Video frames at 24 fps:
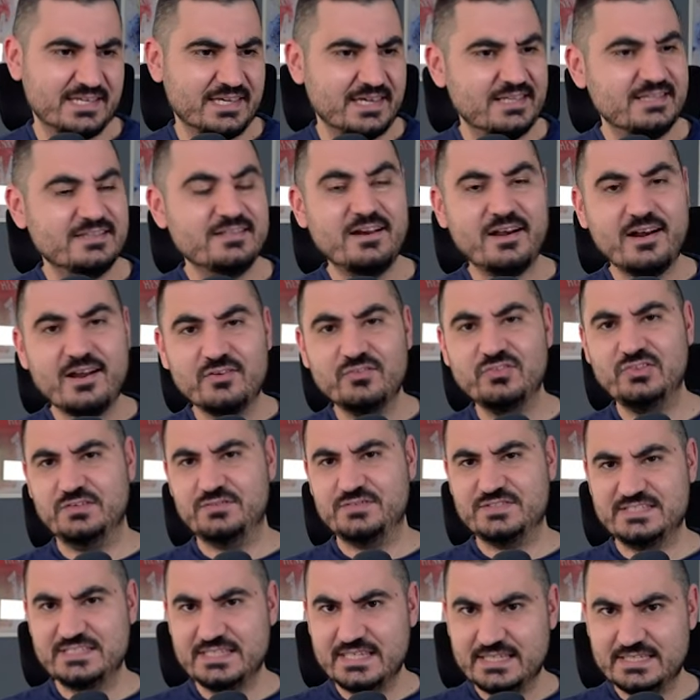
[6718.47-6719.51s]
League. In the round
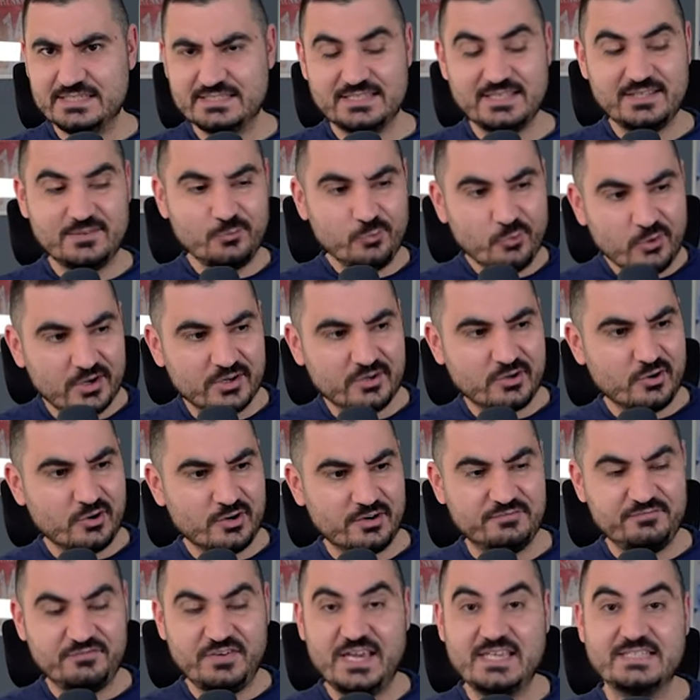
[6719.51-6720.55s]
of sixteen, we're
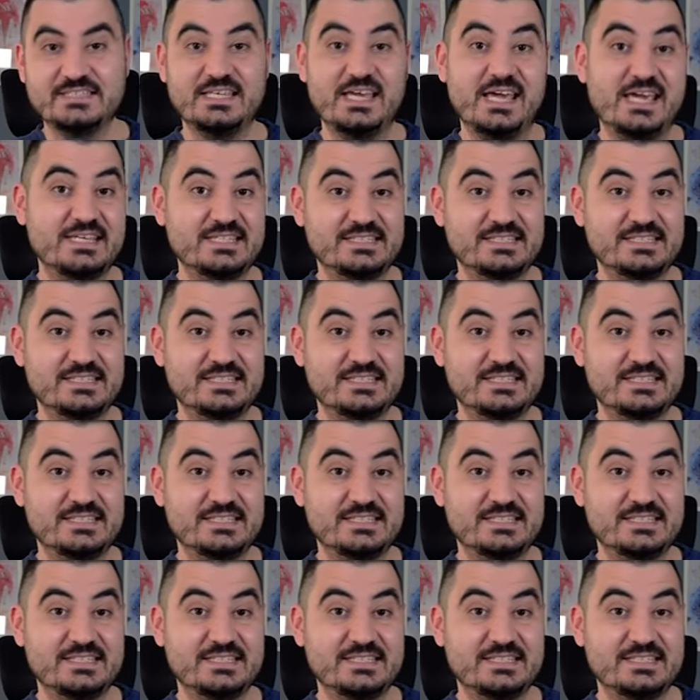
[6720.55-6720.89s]
gonna face